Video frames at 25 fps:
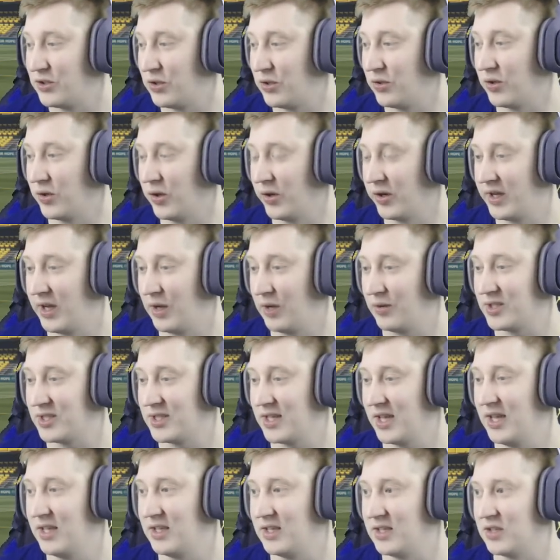to the knockout
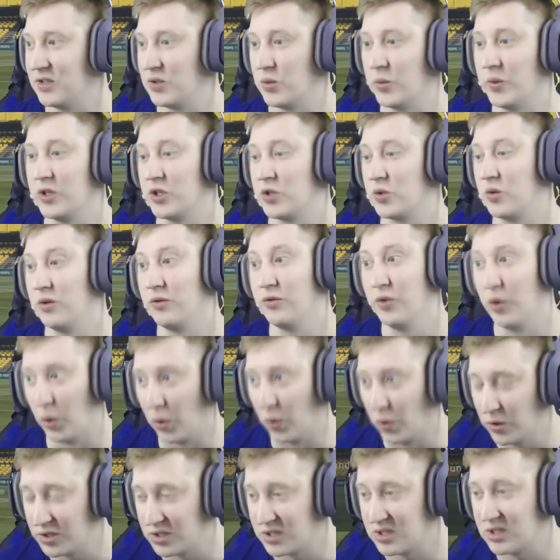stages, which will, of
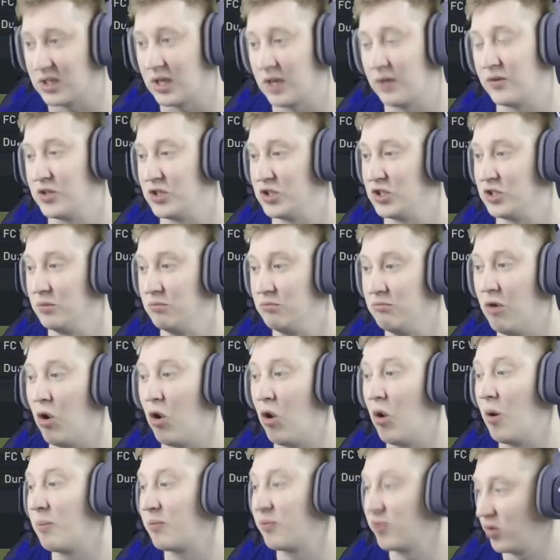course, give us some
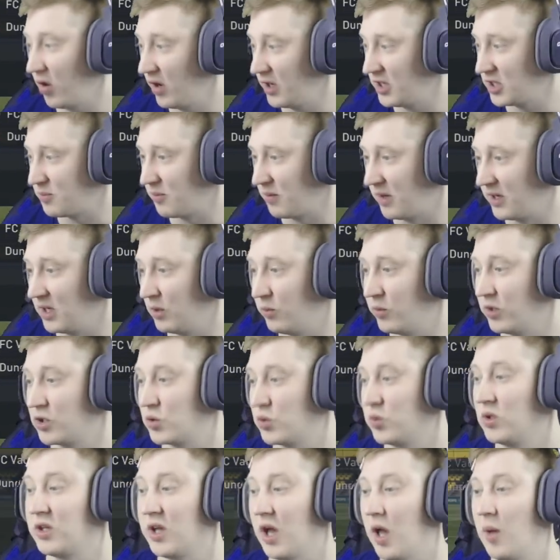more prize money,
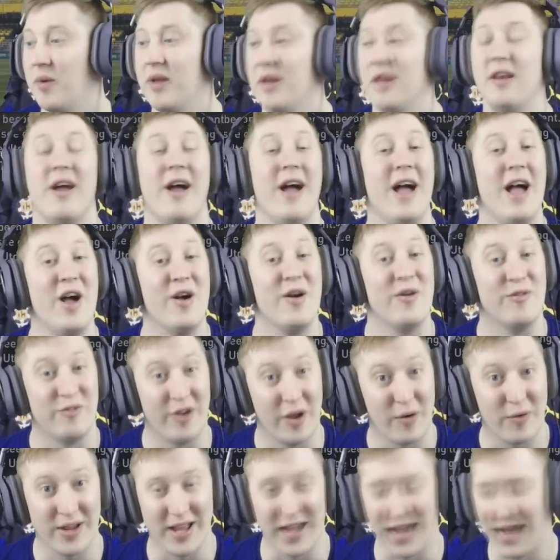which will come in
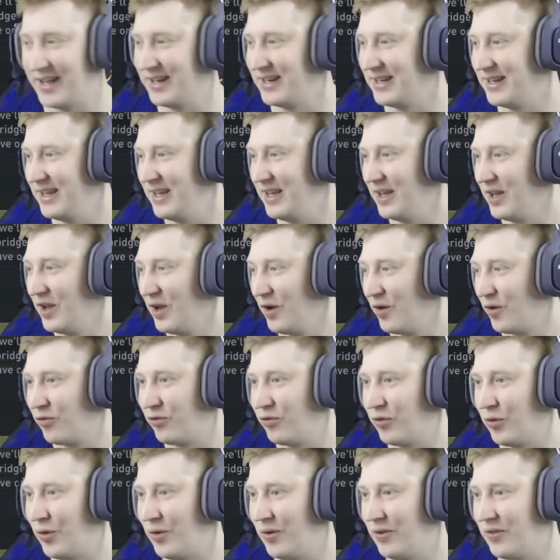very handy
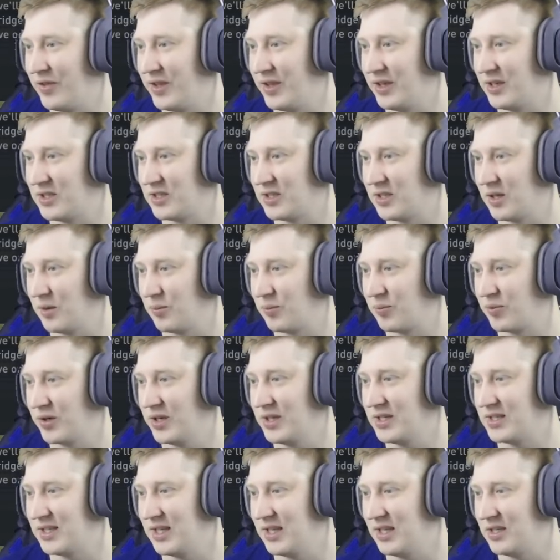for this
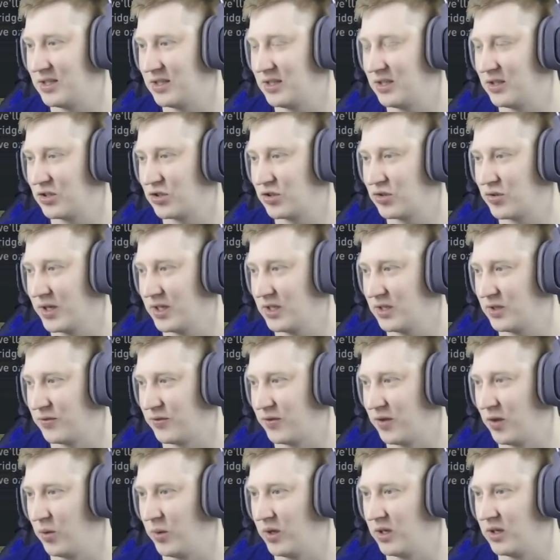pre-season
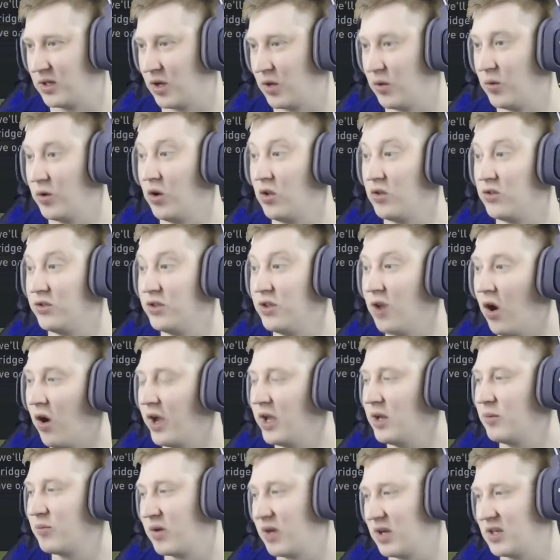transfer window. We've got
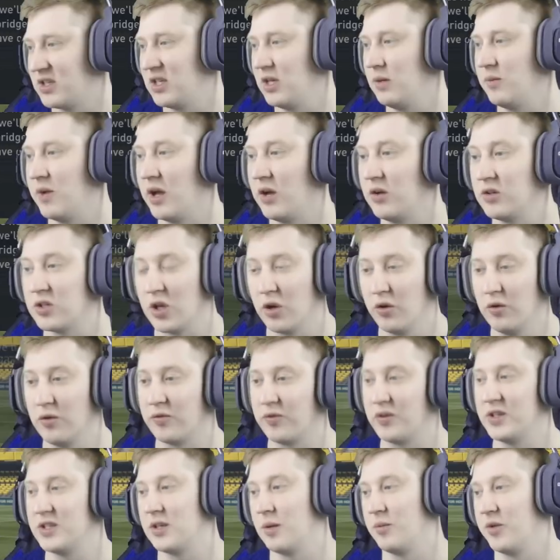nine plus emails.
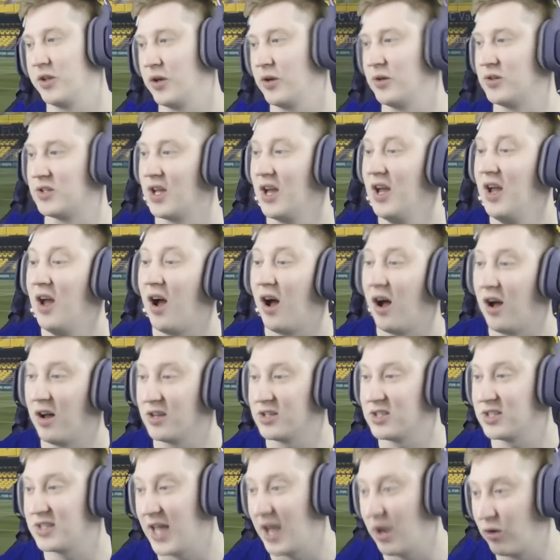Hopefully some of those
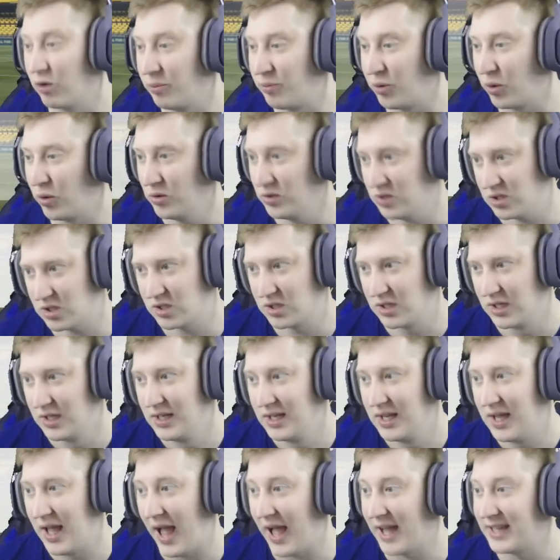are scout reports.
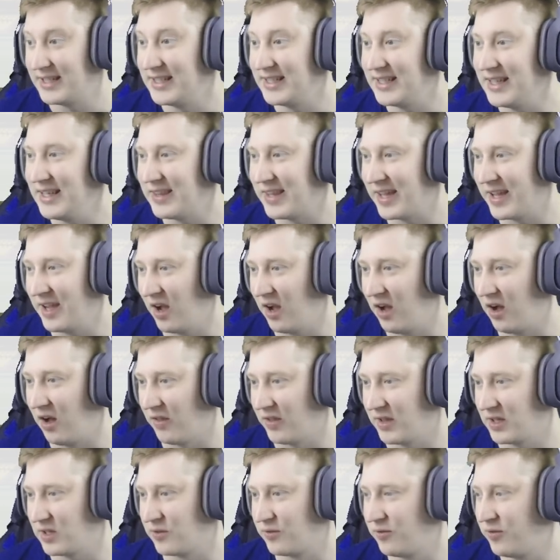And indeed they
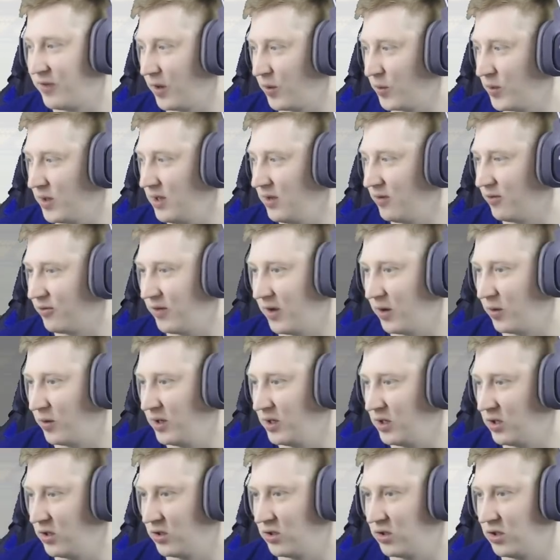are. That's very,
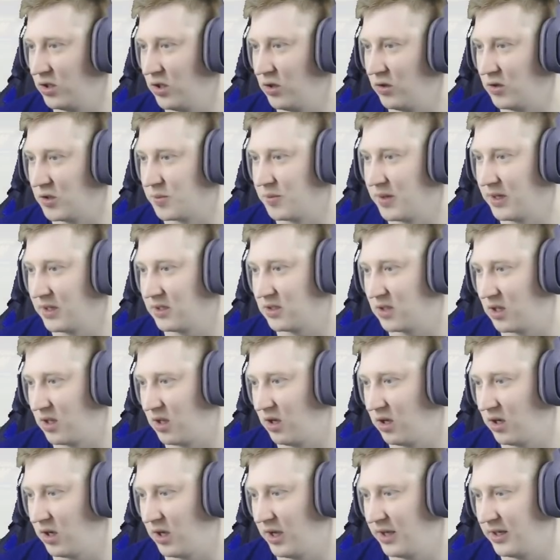very good news. Max
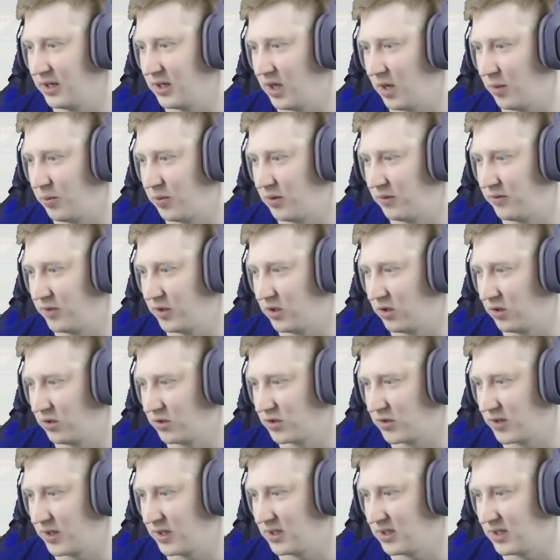Clark, I had a couple of a
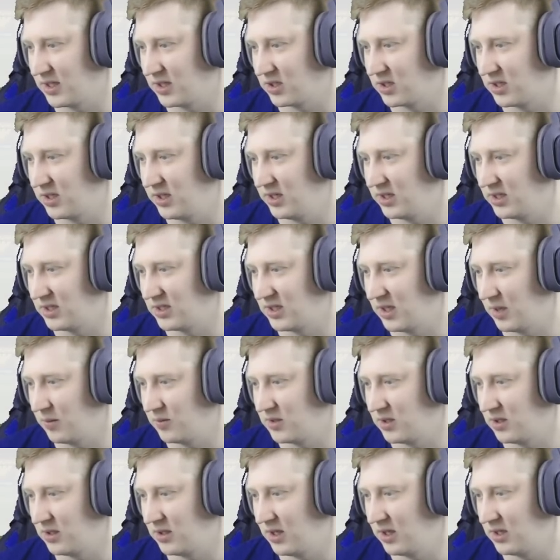contracts actually
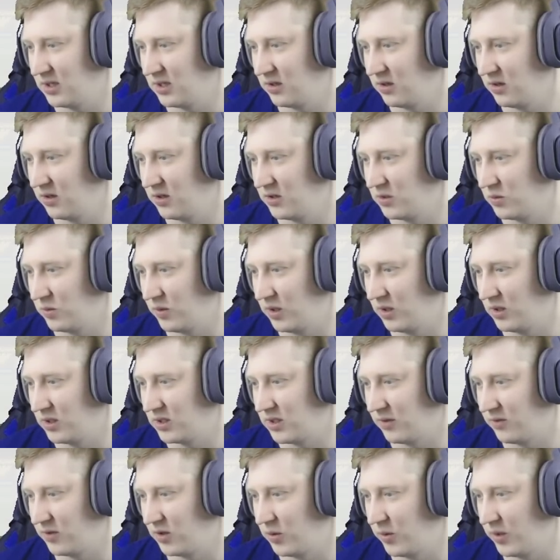accepted there, didn't I, as well?
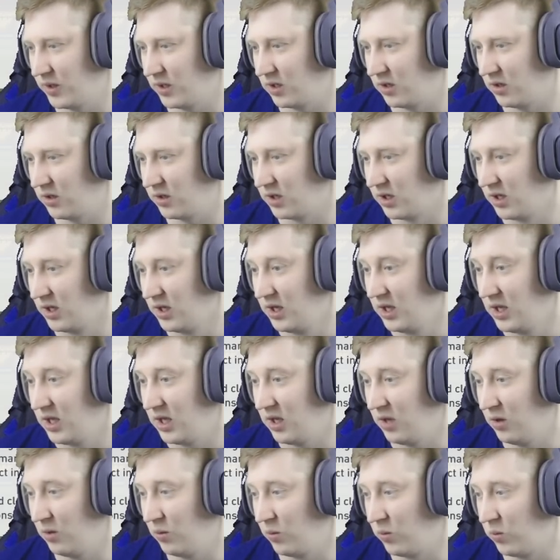Let's have a quick look.
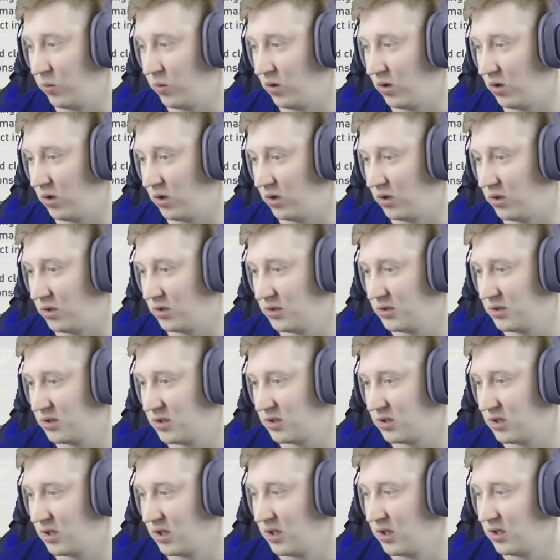It
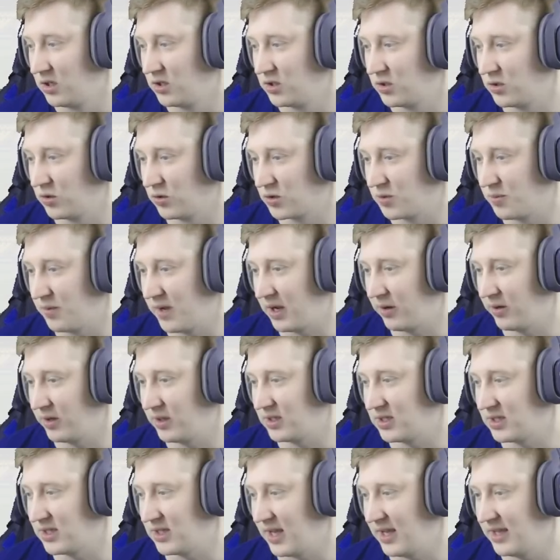was George
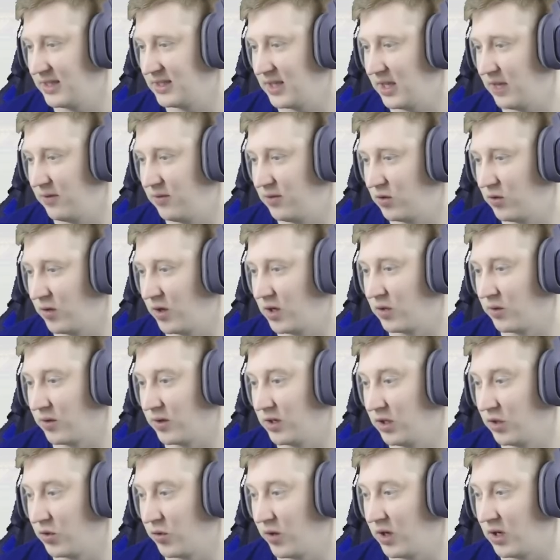Maris and David
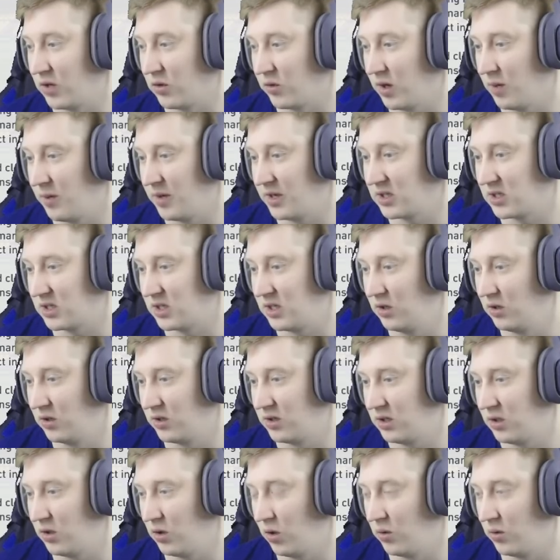Gregory. Now, Gregory I'm actually
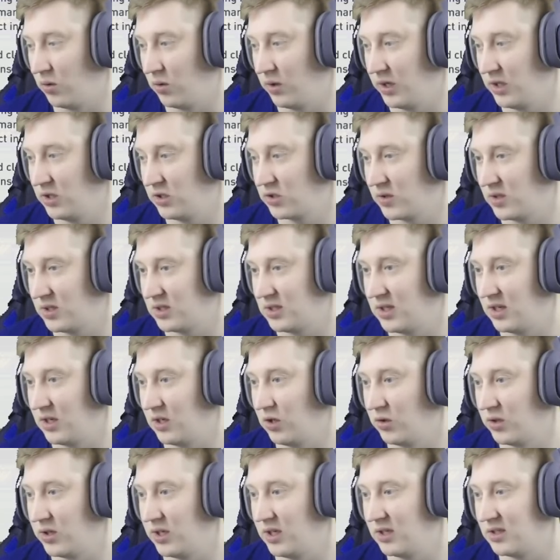look or interested
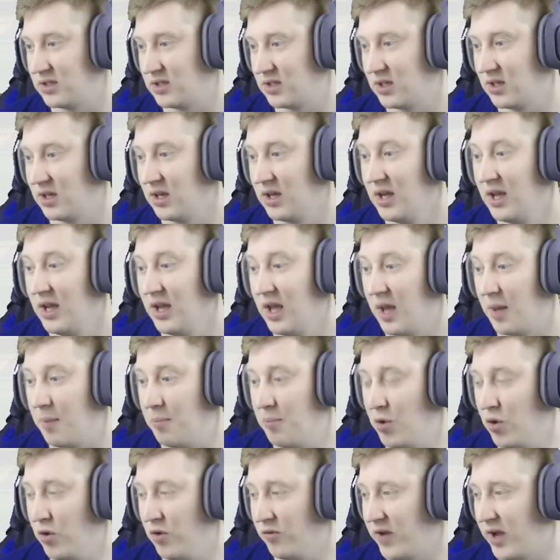in looking to
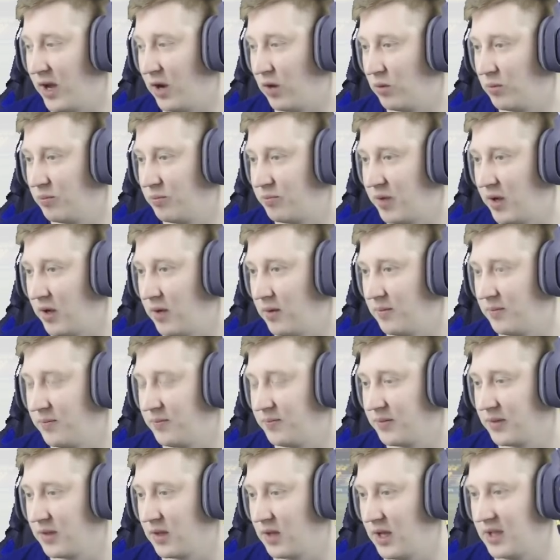move out, but
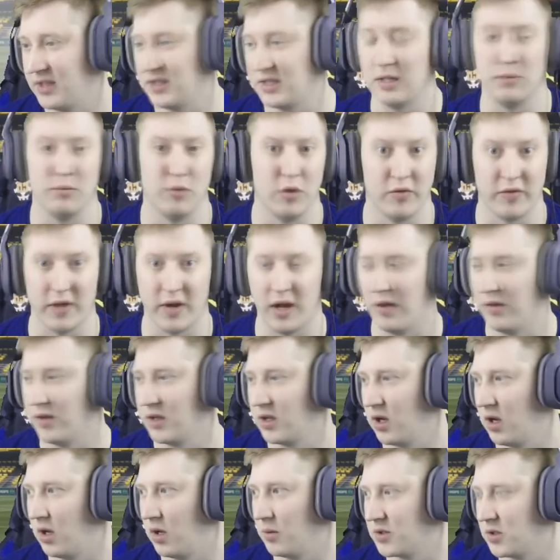as in move out of
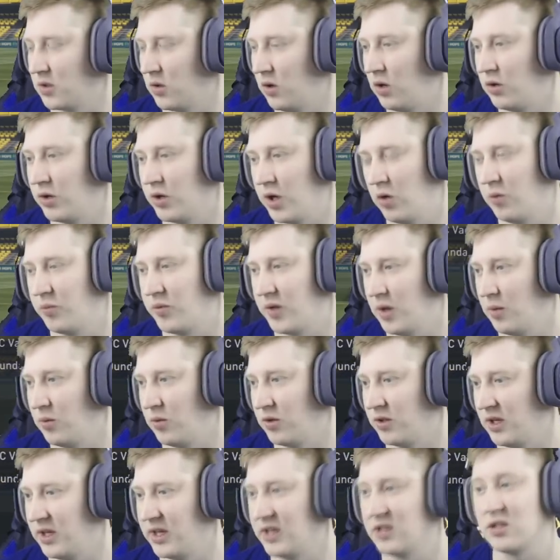the club. So I'll go and put him
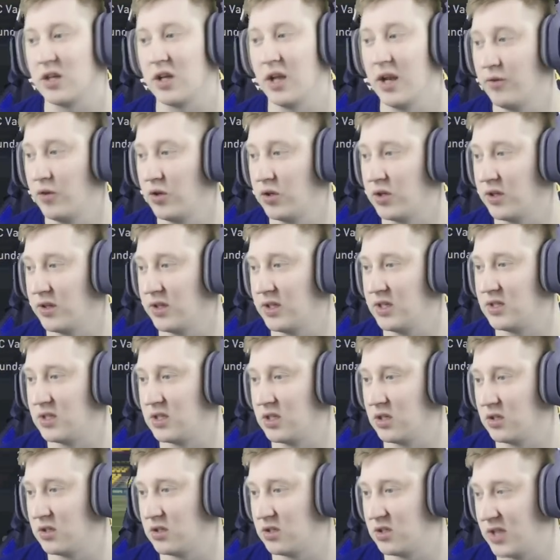on the list. I'll have a look at
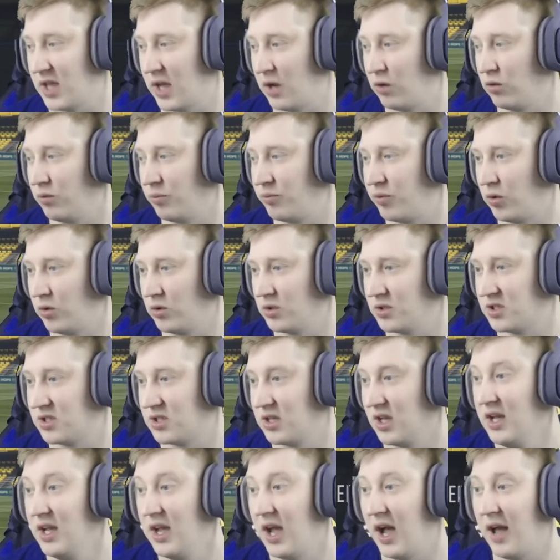these scout
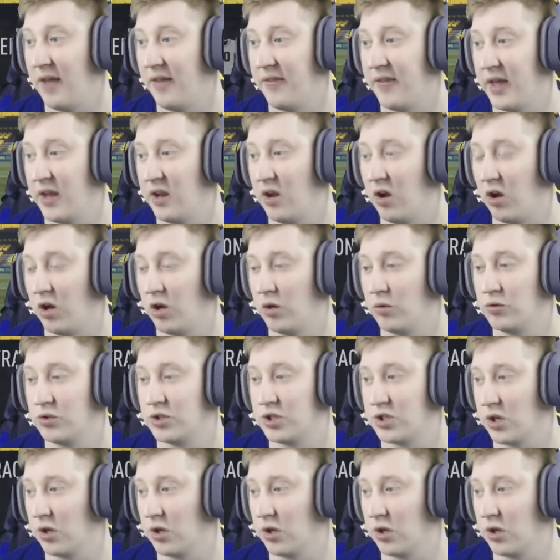reports, and then I will